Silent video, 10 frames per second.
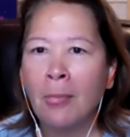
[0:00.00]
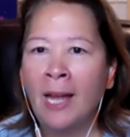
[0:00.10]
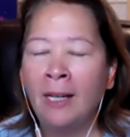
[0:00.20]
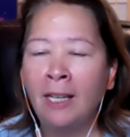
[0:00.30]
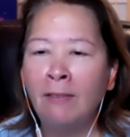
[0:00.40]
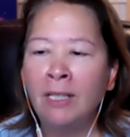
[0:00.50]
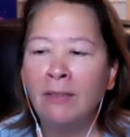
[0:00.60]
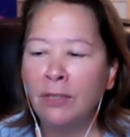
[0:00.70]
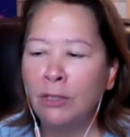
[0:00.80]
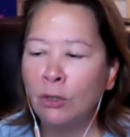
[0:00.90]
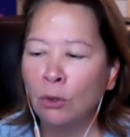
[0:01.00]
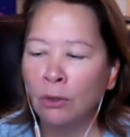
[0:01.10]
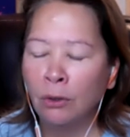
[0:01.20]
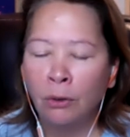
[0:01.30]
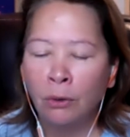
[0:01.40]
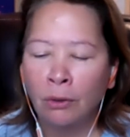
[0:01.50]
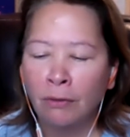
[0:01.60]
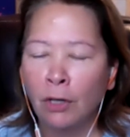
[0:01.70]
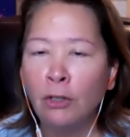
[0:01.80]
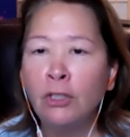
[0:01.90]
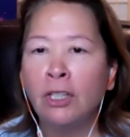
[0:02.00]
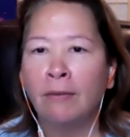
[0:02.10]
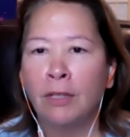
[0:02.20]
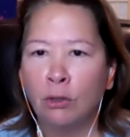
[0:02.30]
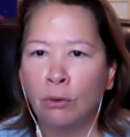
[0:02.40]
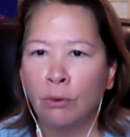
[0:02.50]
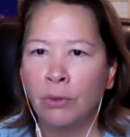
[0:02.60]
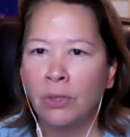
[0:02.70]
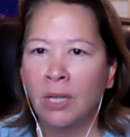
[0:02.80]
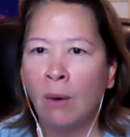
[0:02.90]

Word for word: and even if it's your your version of the truths